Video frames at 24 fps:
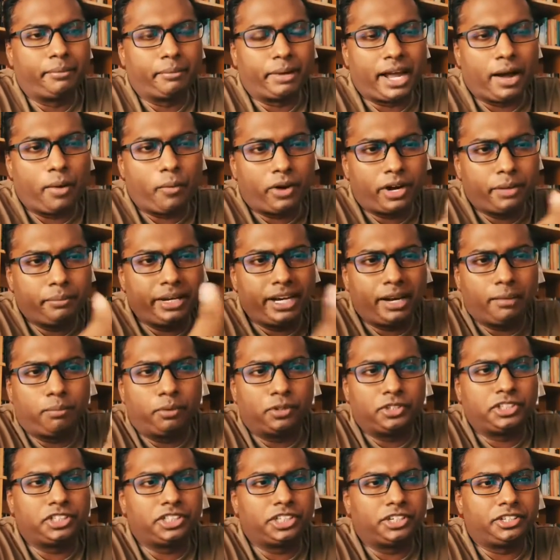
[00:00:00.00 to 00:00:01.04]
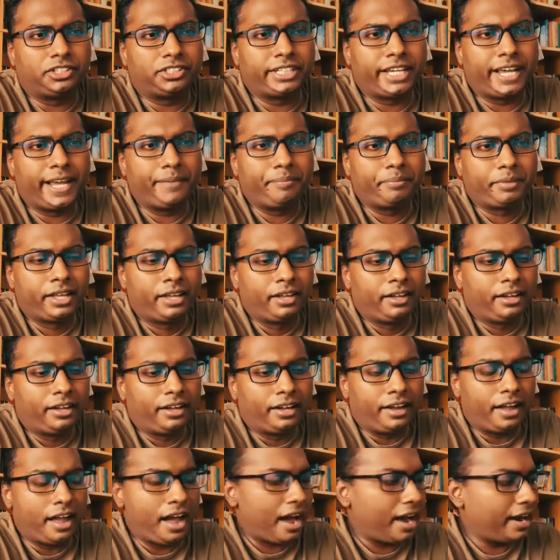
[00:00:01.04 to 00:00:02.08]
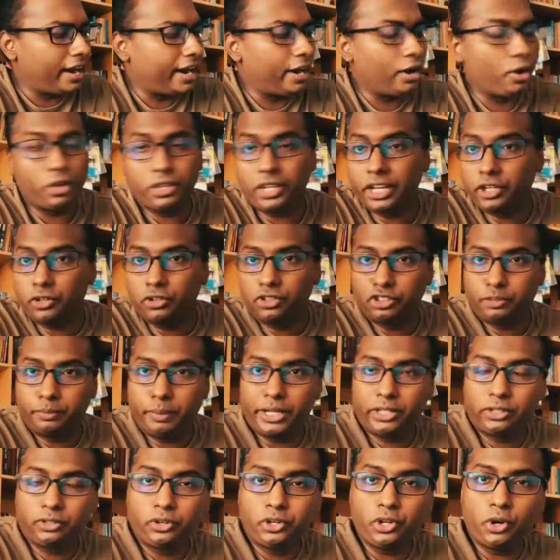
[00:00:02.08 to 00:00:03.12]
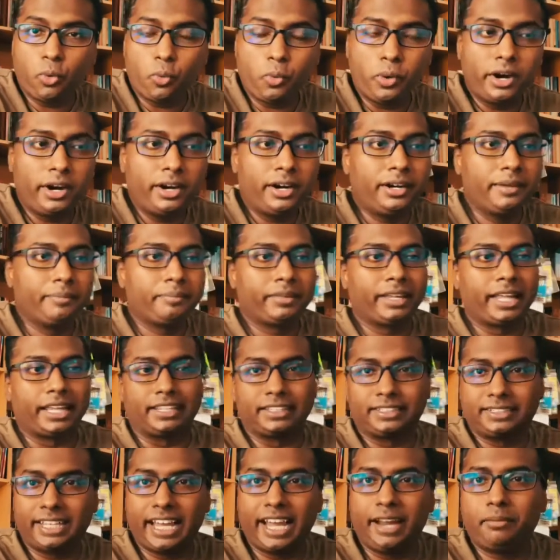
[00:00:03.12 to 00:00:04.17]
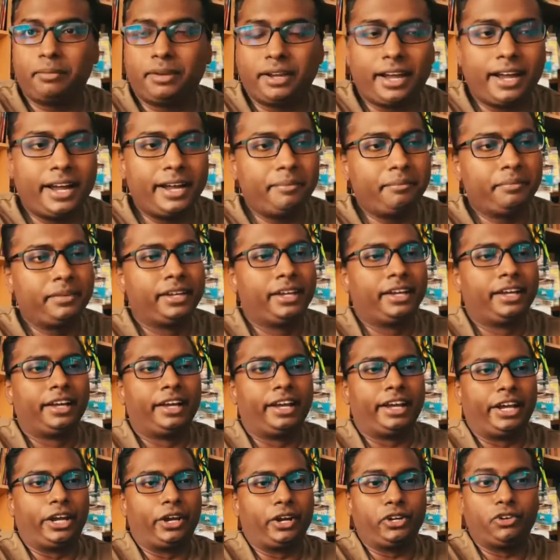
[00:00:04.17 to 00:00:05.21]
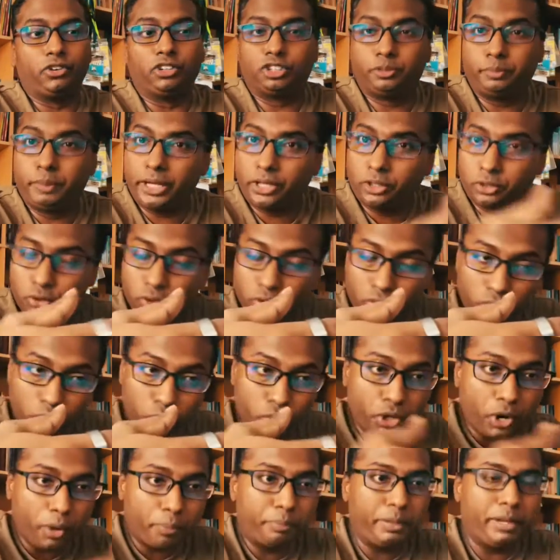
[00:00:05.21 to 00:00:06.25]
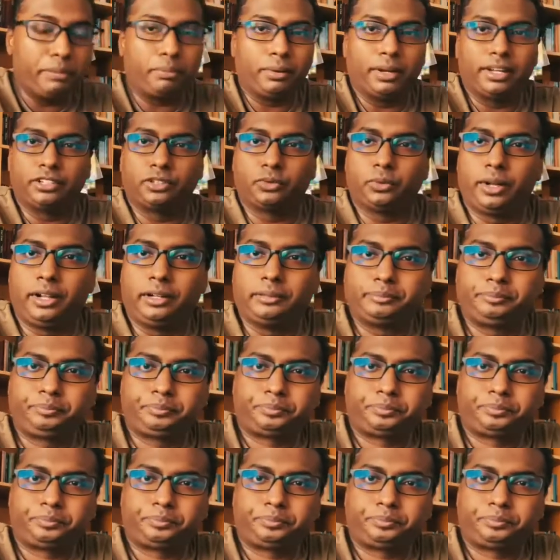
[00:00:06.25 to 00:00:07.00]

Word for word: But I want to be in a position to say, God, I know that you'll speak through your word. At the same time, you know, you'll speak through your people as well.